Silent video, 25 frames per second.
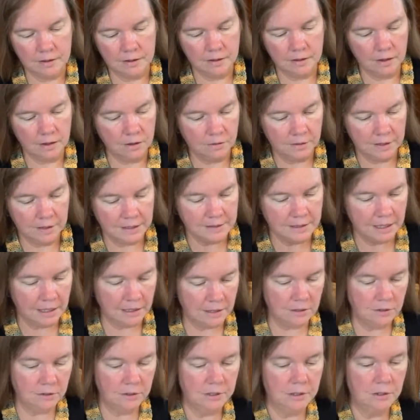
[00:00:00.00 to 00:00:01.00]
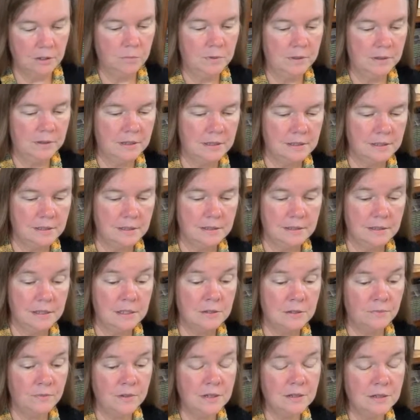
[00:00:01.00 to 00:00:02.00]
oh, let's take a look at what this is.
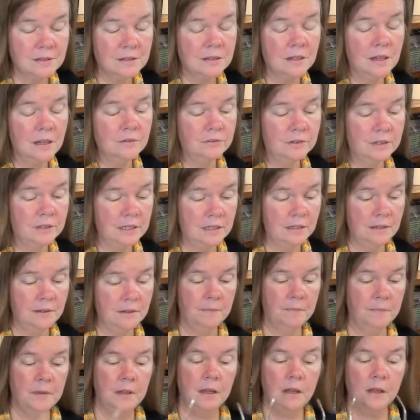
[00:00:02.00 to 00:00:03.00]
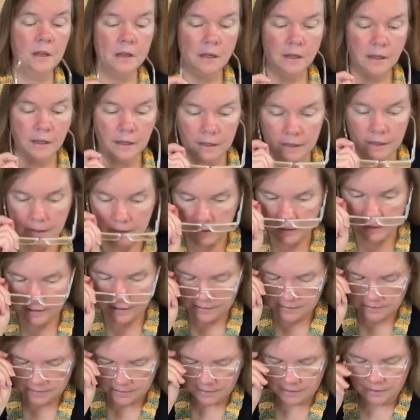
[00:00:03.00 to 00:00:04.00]
This feels lovely.
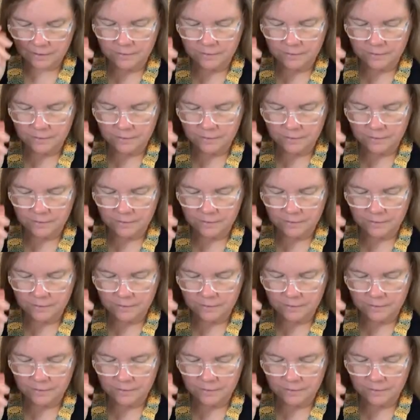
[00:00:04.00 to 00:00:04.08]
And